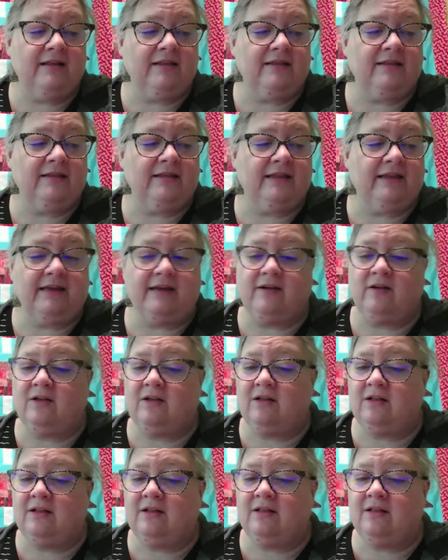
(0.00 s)

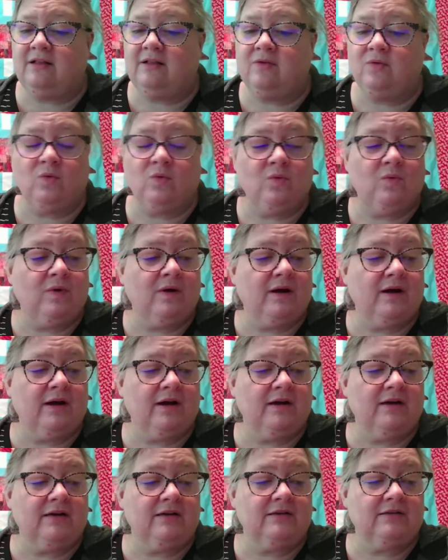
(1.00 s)
little
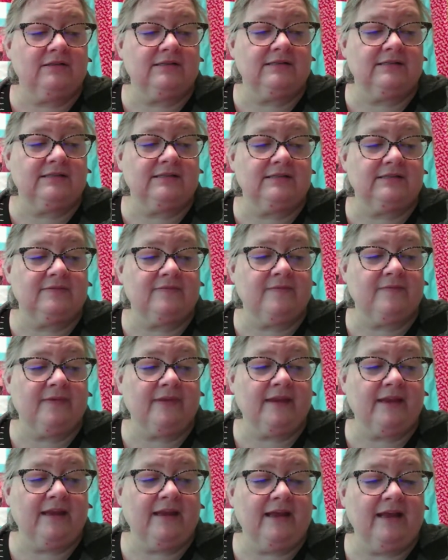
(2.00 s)
words.
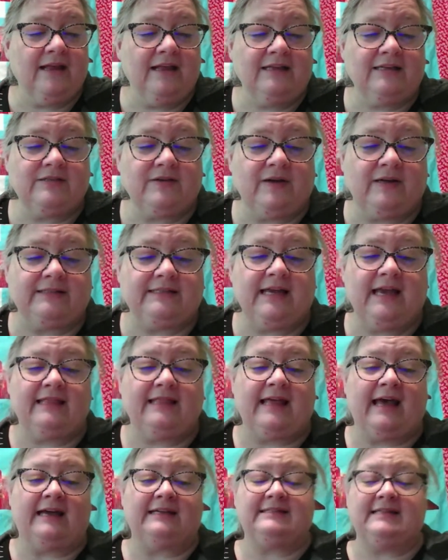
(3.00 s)
So I'll take
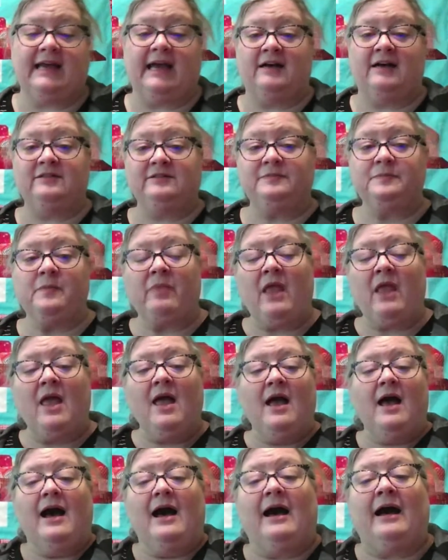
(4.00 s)
that down.
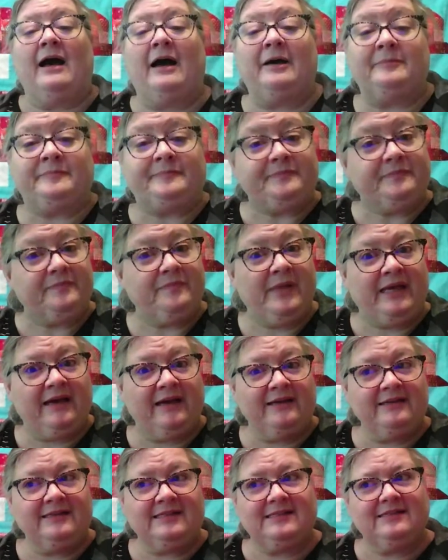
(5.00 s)

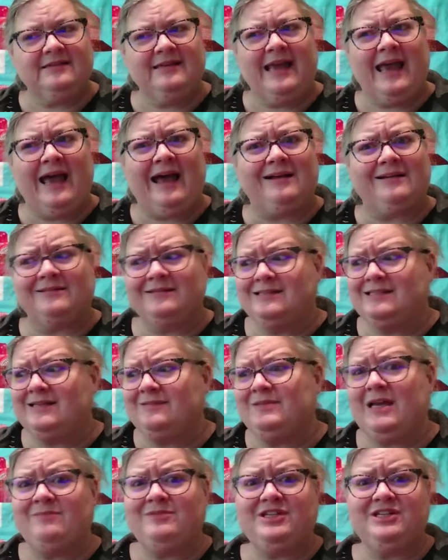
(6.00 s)
Because yeah,
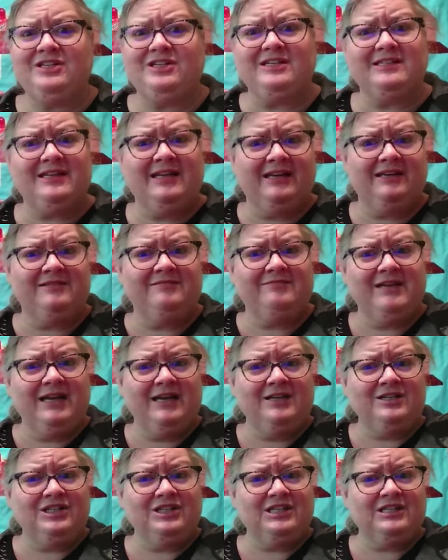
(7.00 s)
sometimes you just need
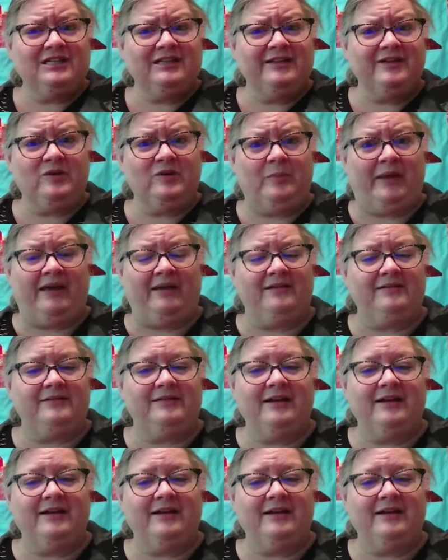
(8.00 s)
just a little bit